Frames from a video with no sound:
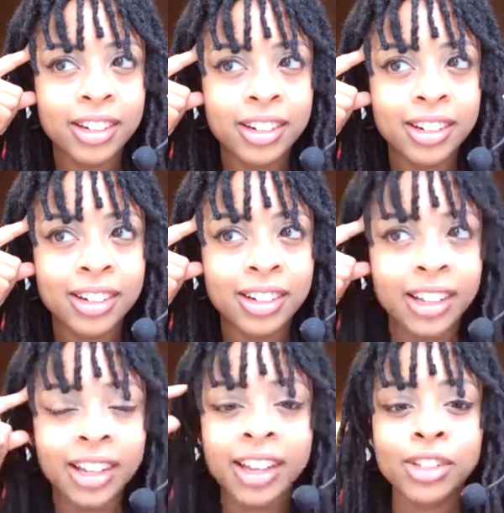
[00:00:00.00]
like,
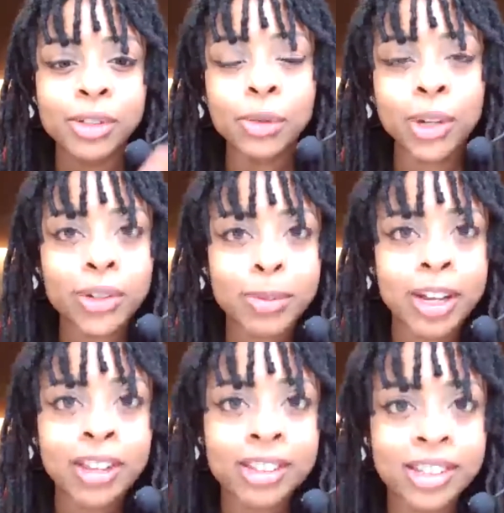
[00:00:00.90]
so when I was back in the
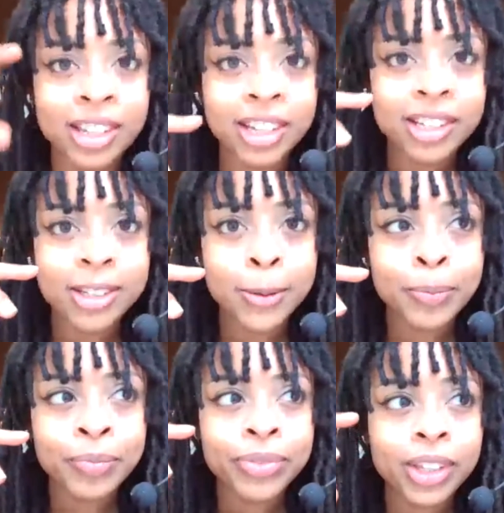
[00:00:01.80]
States,
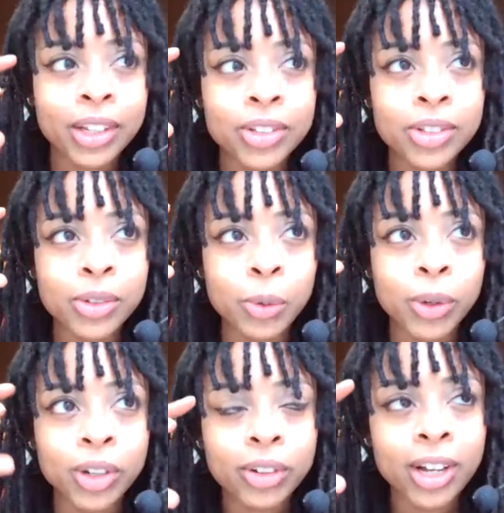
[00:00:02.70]
it's weird
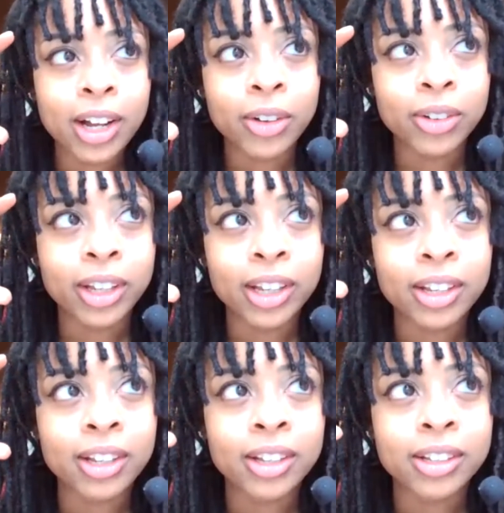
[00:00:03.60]
how like
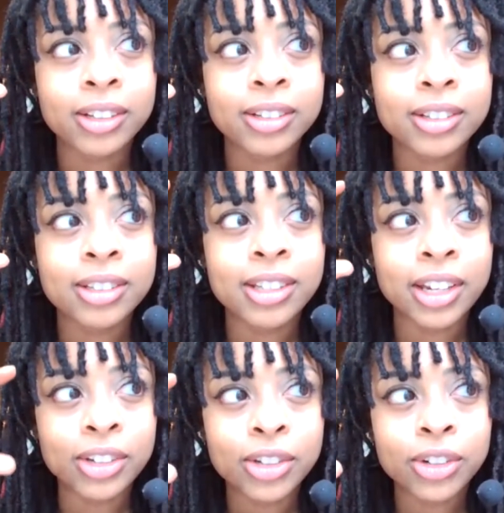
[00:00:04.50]

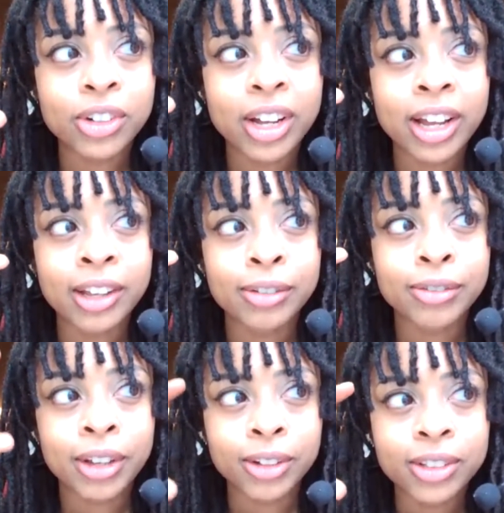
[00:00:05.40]
center I
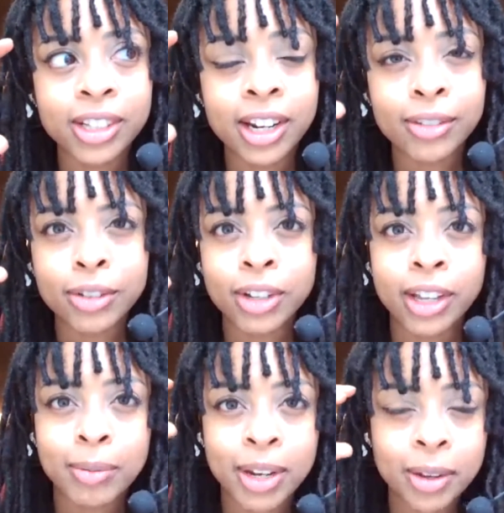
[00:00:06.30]
felt, and I feel like
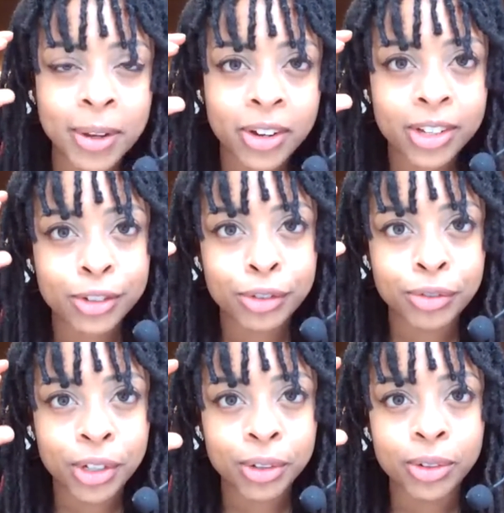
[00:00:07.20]
many Americans
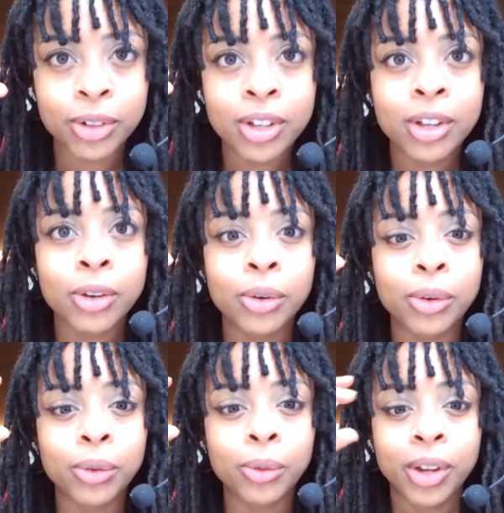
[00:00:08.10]
feel
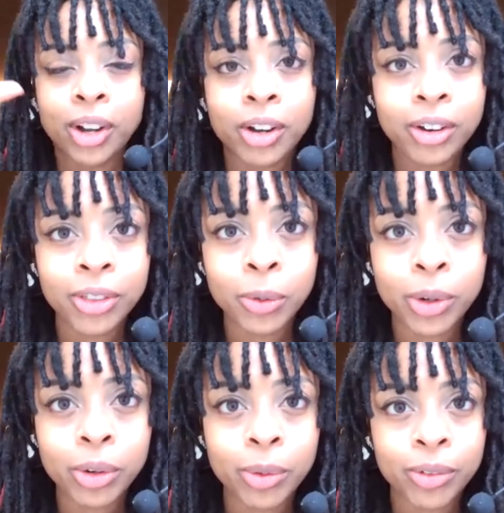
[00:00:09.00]
we are in the world.
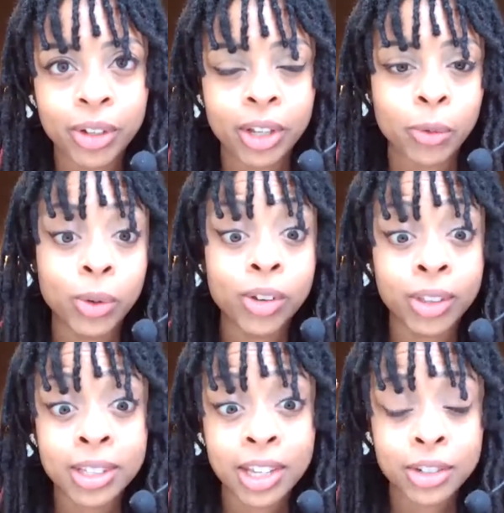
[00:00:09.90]
We feel like we are
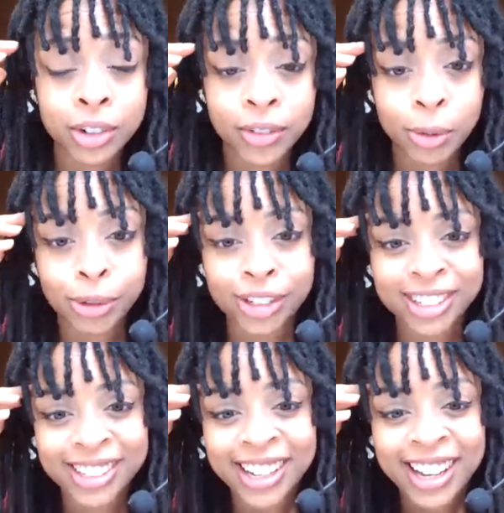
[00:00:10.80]
the center of the
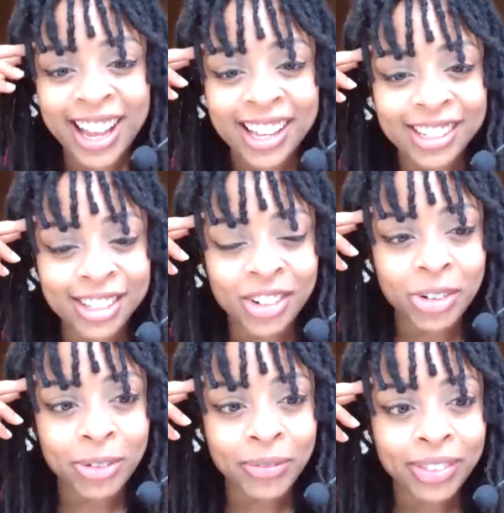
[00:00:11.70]
world. And
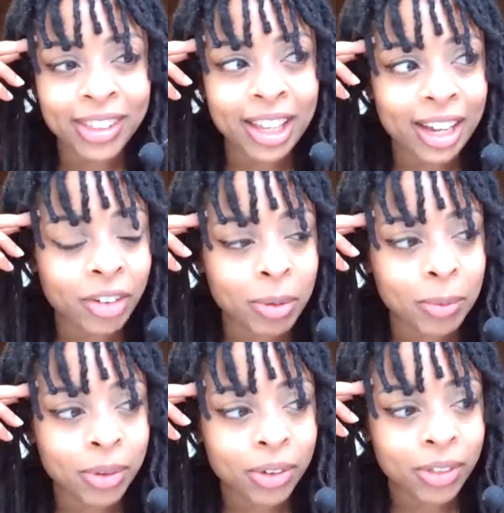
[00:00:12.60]
so I
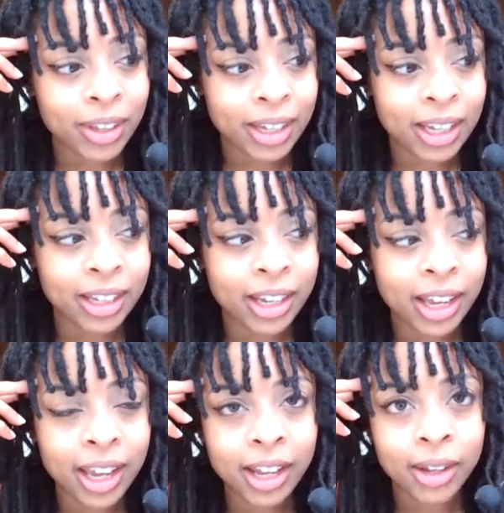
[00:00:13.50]
remember thinking like,
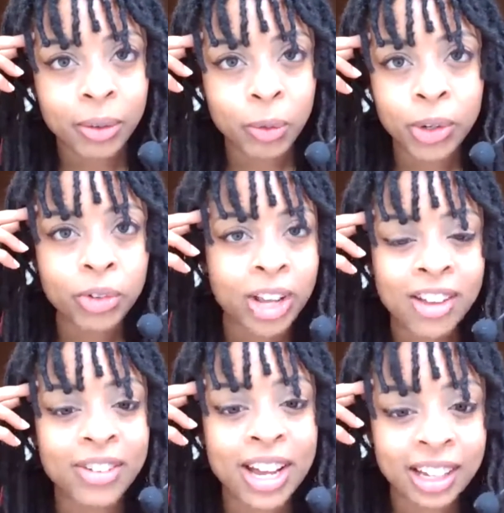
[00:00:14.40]
hey, we don't have
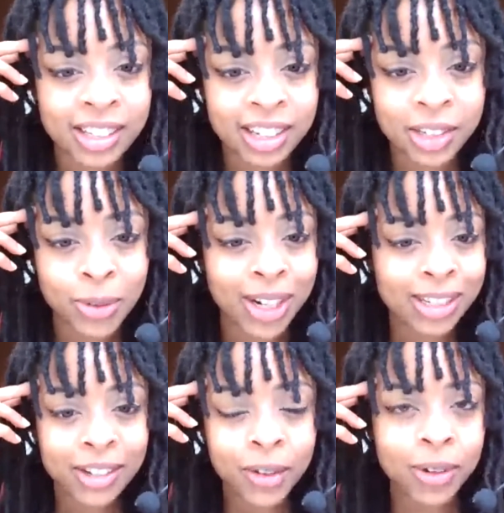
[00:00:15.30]
accents. Why does
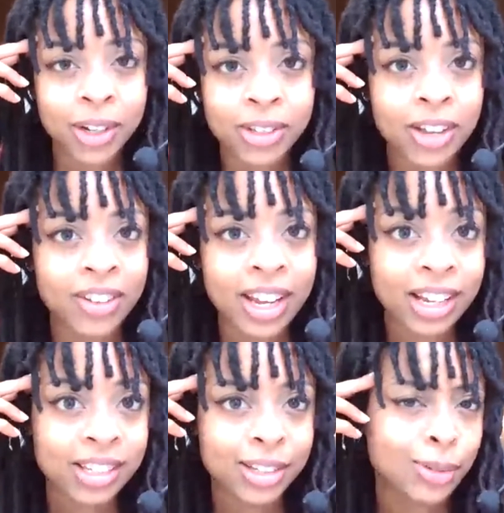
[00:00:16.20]
everyone else have an
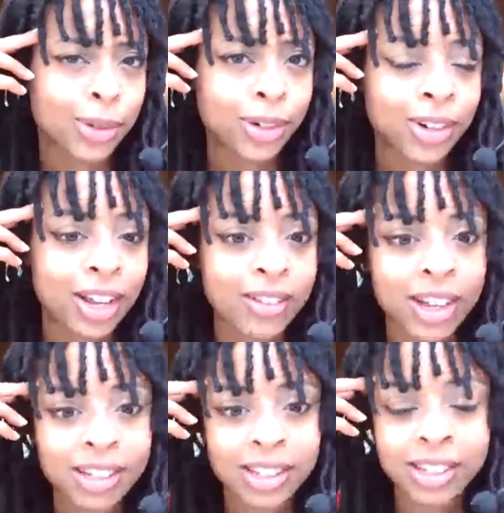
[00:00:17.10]
accent? We don't have
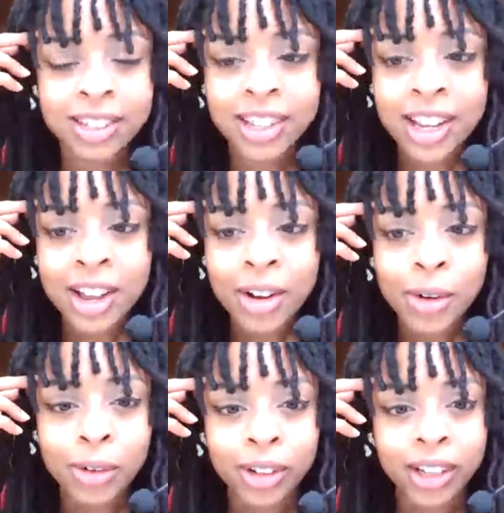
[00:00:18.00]
accents.
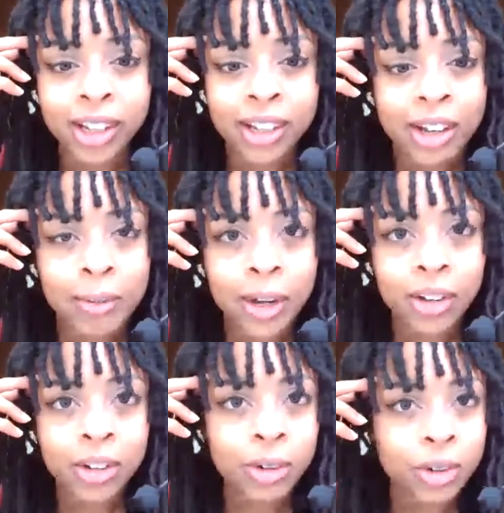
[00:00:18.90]
Or
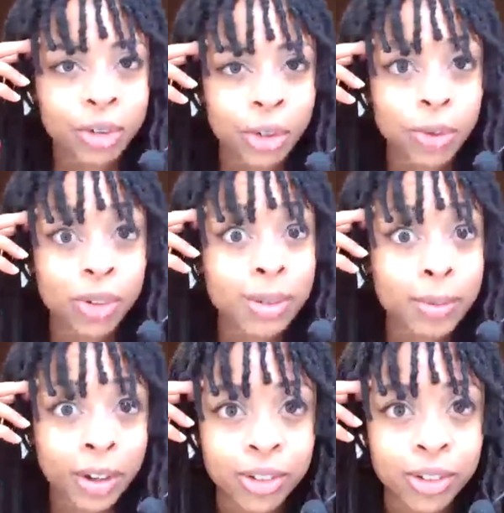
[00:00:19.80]
like American culture.
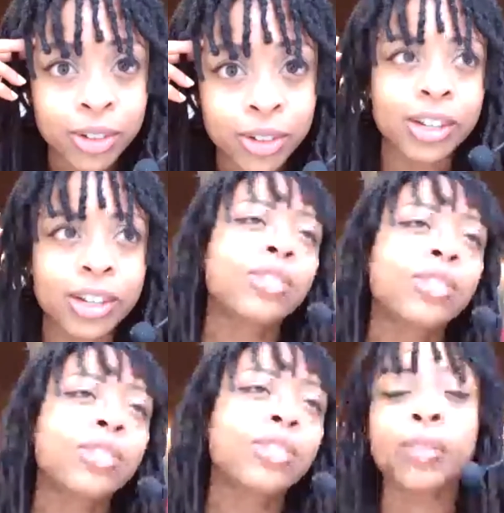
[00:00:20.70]
What is
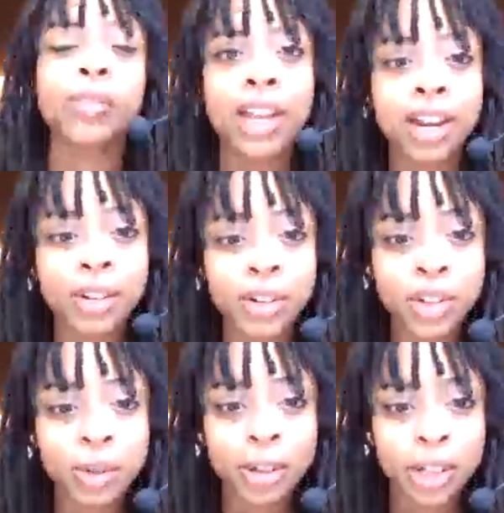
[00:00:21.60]
like we really had a
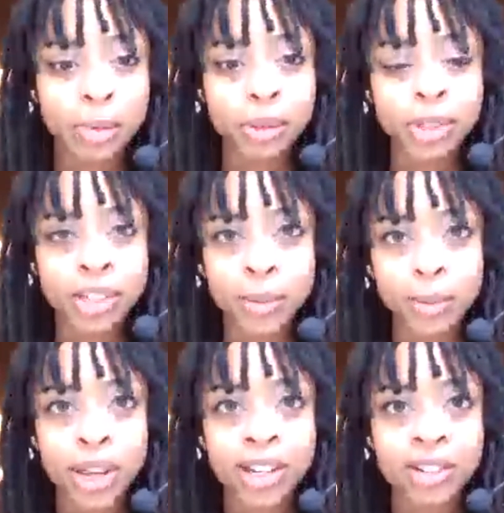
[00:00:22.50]
culture because we were
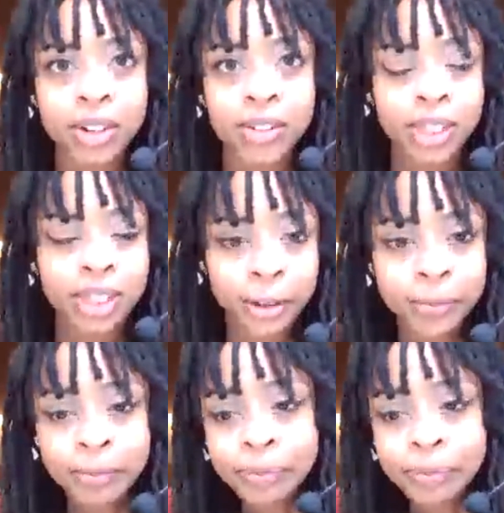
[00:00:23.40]
such a blend of everything.